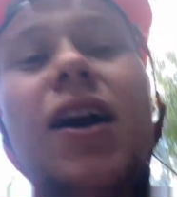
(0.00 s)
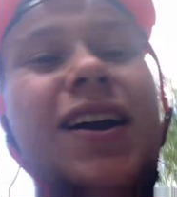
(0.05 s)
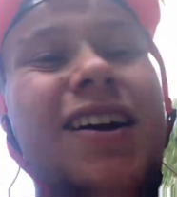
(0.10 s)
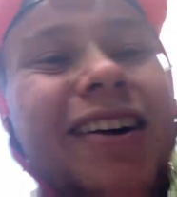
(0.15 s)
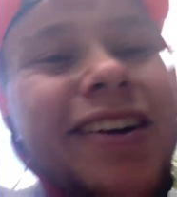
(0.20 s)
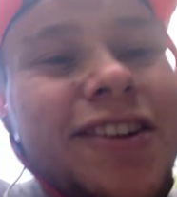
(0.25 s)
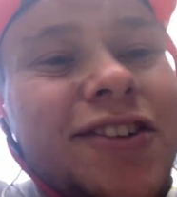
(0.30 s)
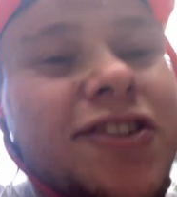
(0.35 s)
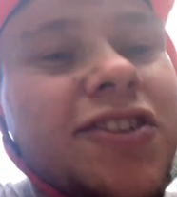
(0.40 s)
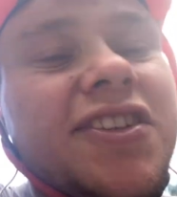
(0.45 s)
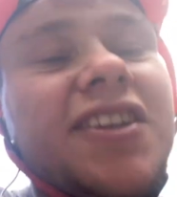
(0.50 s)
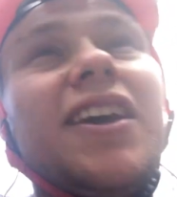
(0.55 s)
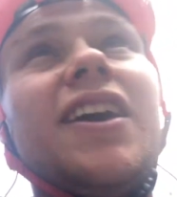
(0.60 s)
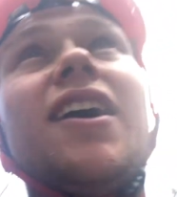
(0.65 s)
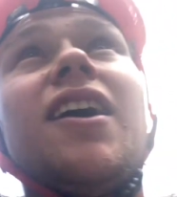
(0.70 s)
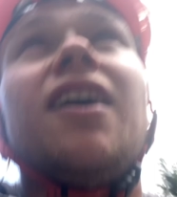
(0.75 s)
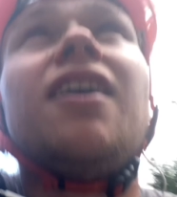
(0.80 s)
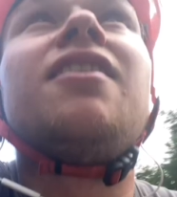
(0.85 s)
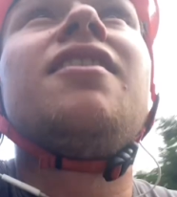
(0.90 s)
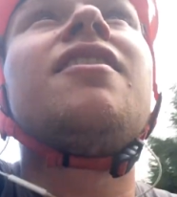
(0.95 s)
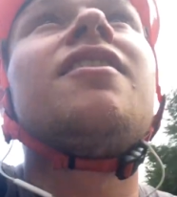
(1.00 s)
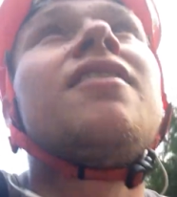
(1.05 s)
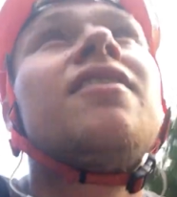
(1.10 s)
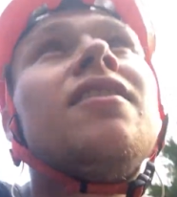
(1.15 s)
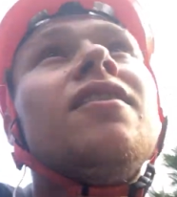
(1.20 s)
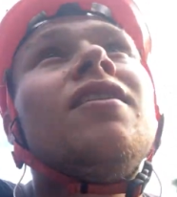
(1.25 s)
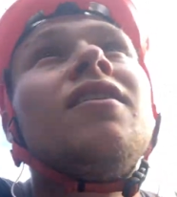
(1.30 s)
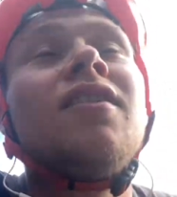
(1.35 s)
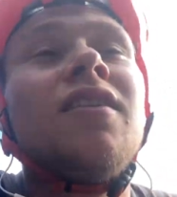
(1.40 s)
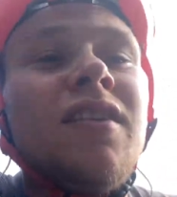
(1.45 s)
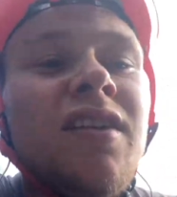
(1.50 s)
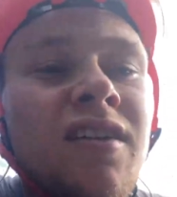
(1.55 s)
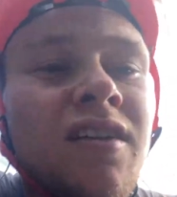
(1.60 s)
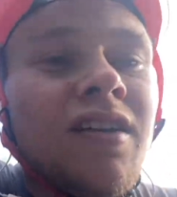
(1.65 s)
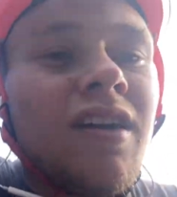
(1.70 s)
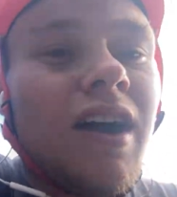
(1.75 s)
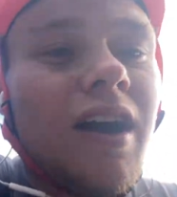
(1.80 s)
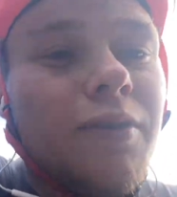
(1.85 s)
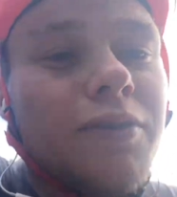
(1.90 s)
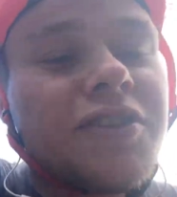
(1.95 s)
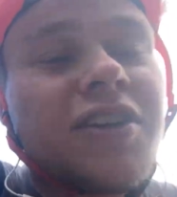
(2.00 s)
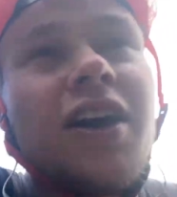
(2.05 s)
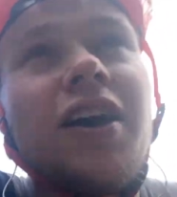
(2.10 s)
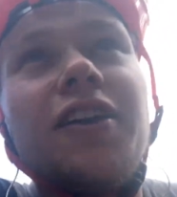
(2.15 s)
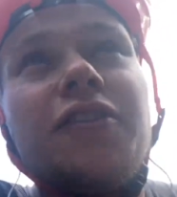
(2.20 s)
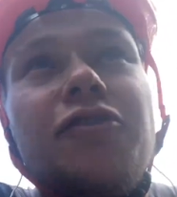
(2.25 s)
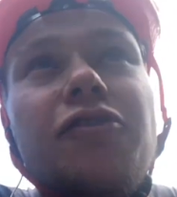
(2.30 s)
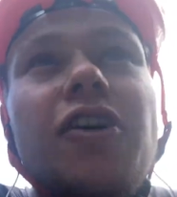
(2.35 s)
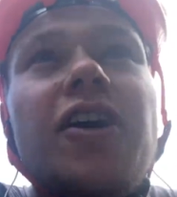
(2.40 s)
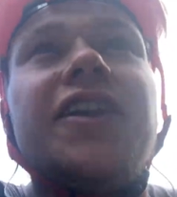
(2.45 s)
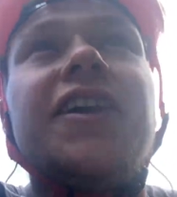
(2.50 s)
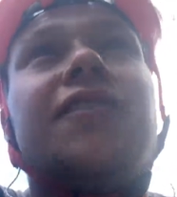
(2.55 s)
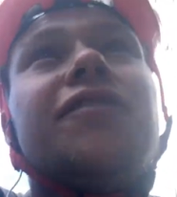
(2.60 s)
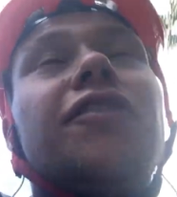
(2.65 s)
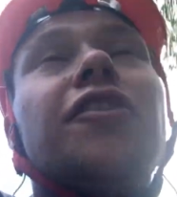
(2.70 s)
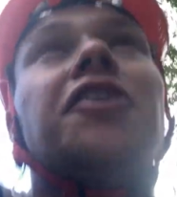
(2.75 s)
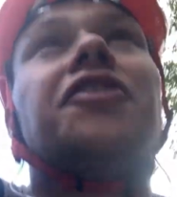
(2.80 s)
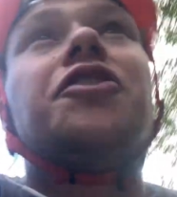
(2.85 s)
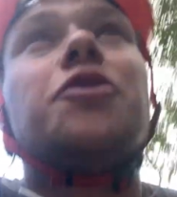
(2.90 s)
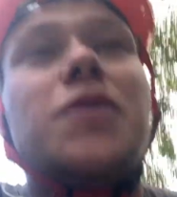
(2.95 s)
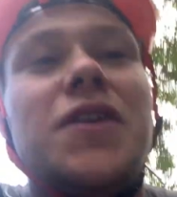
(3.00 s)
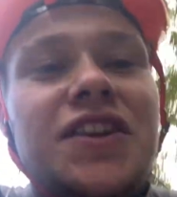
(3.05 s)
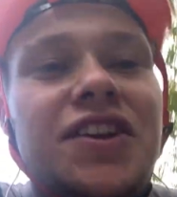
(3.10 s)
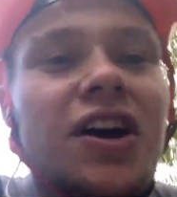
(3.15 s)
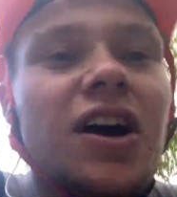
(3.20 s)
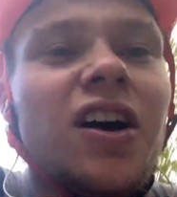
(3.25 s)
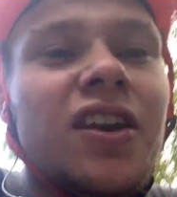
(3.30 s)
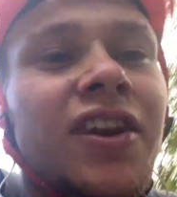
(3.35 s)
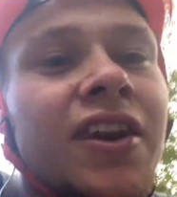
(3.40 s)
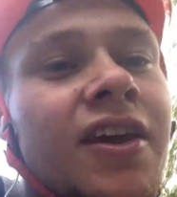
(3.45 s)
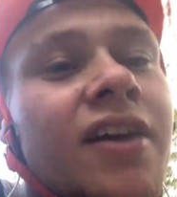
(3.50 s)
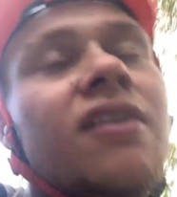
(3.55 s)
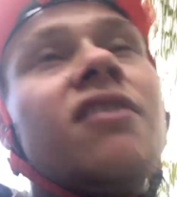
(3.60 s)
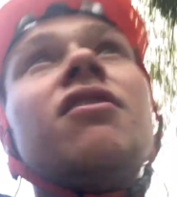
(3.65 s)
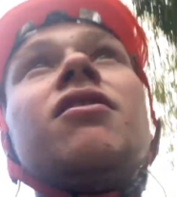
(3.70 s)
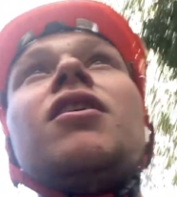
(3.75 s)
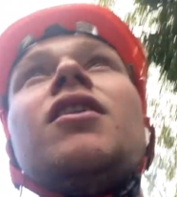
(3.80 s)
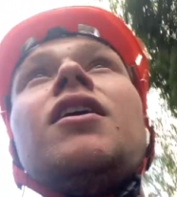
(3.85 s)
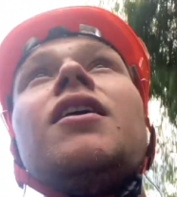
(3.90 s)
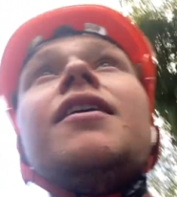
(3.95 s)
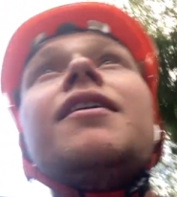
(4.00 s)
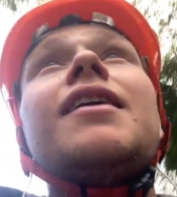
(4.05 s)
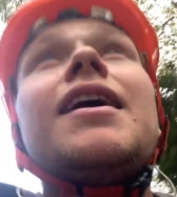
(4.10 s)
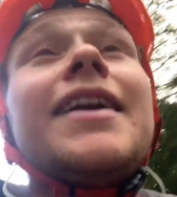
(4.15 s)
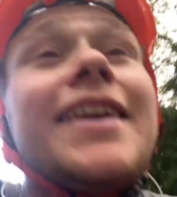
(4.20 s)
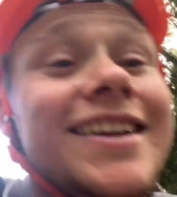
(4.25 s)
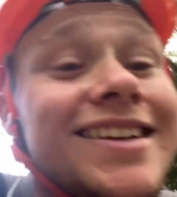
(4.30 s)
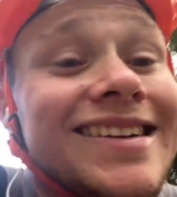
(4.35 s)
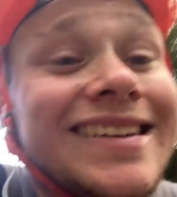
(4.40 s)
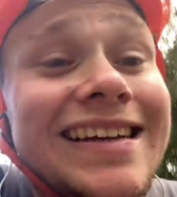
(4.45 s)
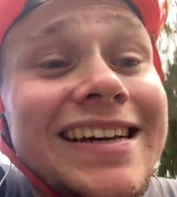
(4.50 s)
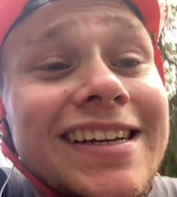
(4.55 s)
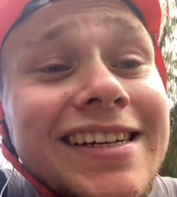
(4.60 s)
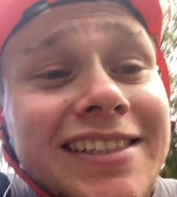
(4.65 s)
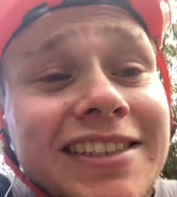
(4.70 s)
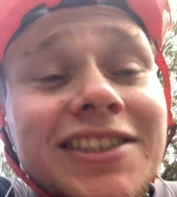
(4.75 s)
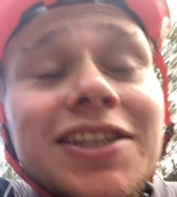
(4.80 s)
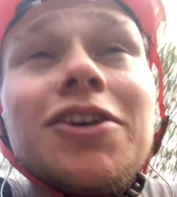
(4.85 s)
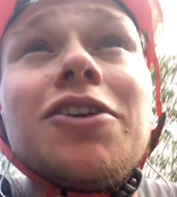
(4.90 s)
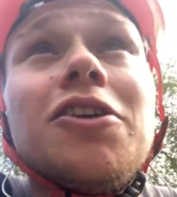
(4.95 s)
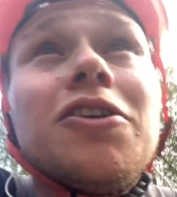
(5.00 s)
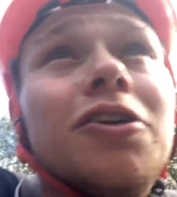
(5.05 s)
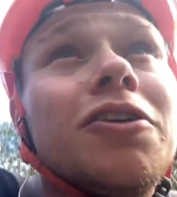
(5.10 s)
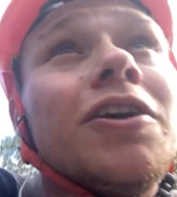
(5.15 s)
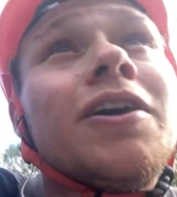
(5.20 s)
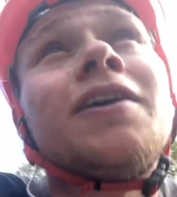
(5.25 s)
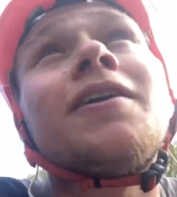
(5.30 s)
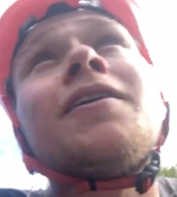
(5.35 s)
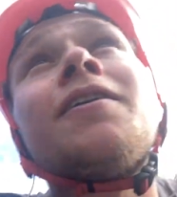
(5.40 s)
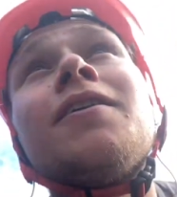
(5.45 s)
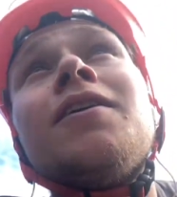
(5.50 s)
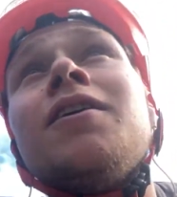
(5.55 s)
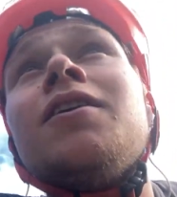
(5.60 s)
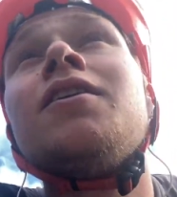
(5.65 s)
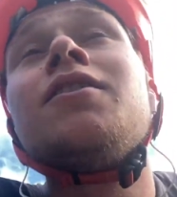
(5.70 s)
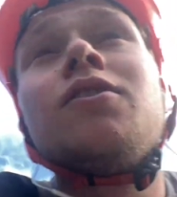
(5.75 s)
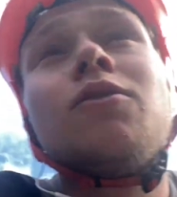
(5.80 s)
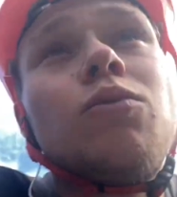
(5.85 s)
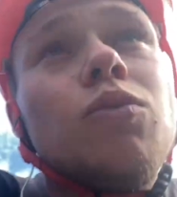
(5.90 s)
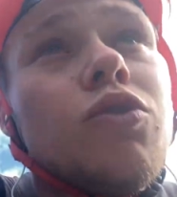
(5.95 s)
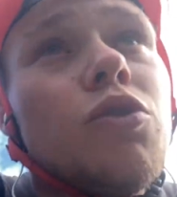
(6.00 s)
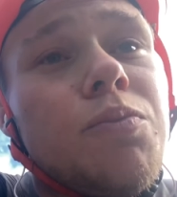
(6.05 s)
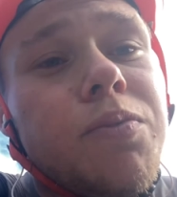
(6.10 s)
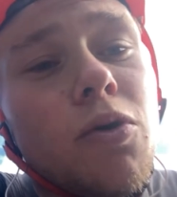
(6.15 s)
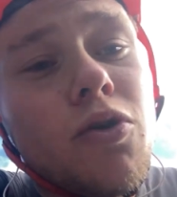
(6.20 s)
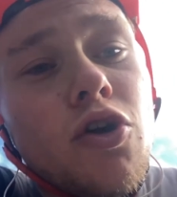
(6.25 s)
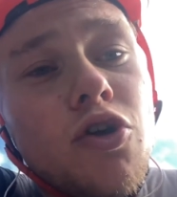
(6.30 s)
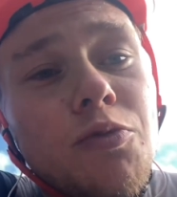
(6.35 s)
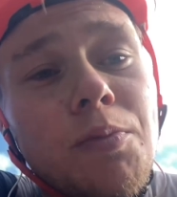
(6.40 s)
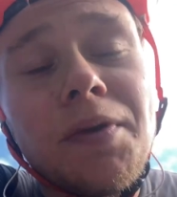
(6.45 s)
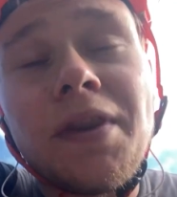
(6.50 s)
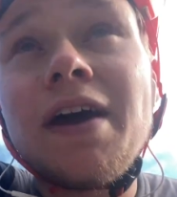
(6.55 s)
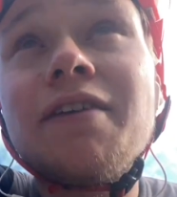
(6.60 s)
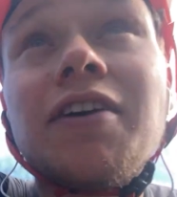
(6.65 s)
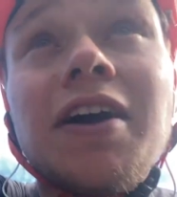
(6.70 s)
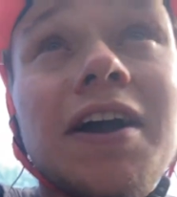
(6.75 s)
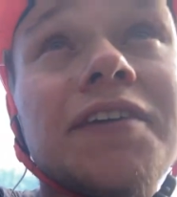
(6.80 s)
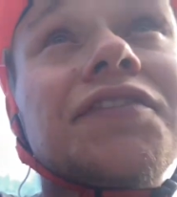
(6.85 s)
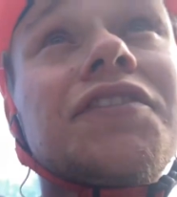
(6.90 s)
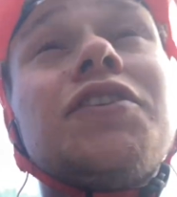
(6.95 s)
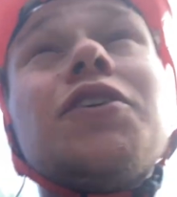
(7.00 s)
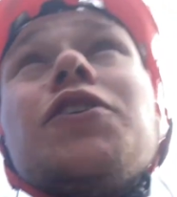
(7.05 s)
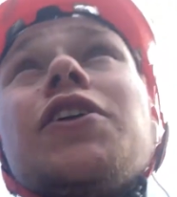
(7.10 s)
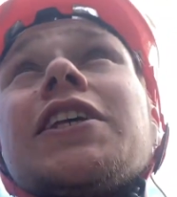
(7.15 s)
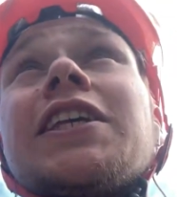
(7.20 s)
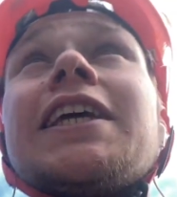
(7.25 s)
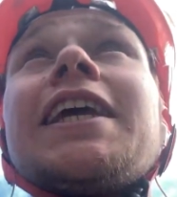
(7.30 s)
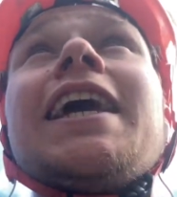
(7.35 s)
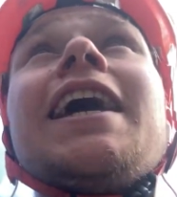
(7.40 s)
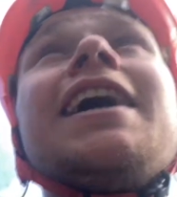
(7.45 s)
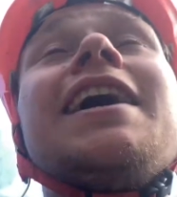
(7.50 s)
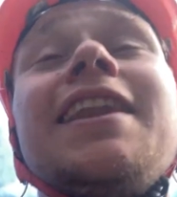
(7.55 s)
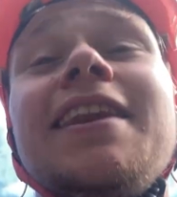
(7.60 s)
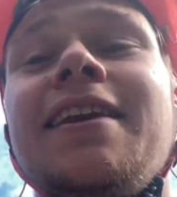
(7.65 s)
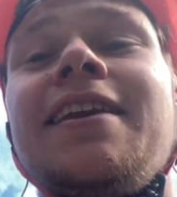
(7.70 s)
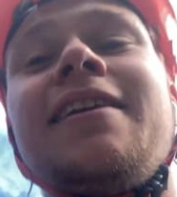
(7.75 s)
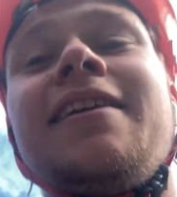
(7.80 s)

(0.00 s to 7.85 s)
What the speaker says: kind of just, yeah, I was kind of ready for it to be done. And it nearly is, so whoop whoop, never have to do this again.